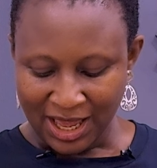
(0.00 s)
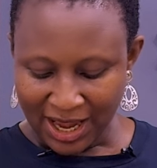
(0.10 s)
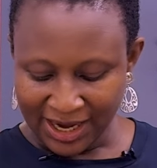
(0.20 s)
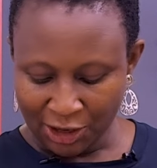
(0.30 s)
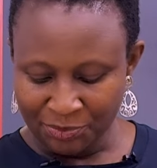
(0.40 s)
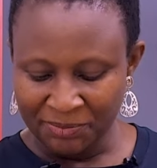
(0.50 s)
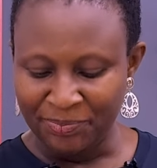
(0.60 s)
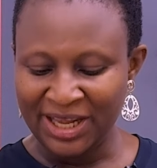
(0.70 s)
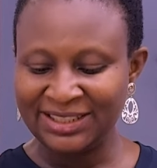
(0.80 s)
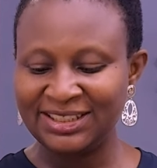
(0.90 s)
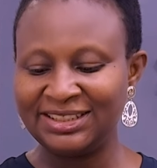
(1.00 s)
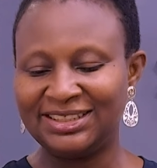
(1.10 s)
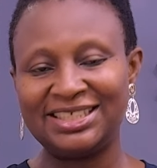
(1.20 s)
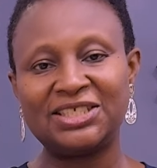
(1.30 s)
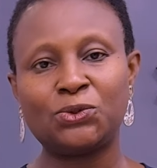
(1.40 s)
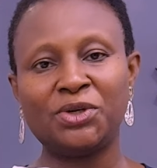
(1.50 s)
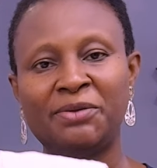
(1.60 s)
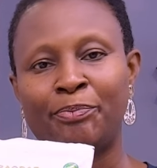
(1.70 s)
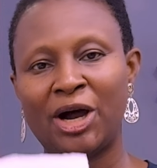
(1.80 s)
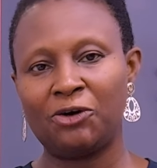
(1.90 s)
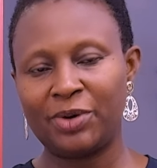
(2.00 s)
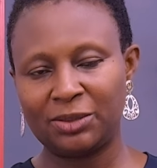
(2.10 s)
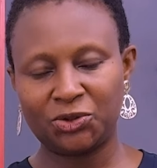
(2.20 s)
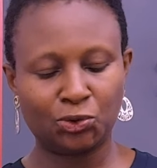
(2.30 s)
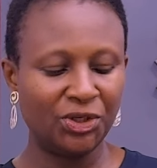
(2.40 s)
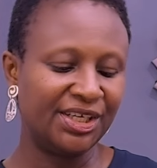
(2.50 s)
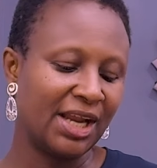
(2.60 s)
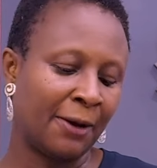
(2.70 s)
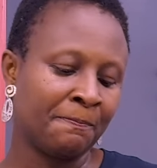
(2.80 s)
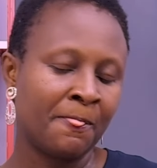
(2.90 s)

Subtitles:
And I'll be blending this with baobab sweetener.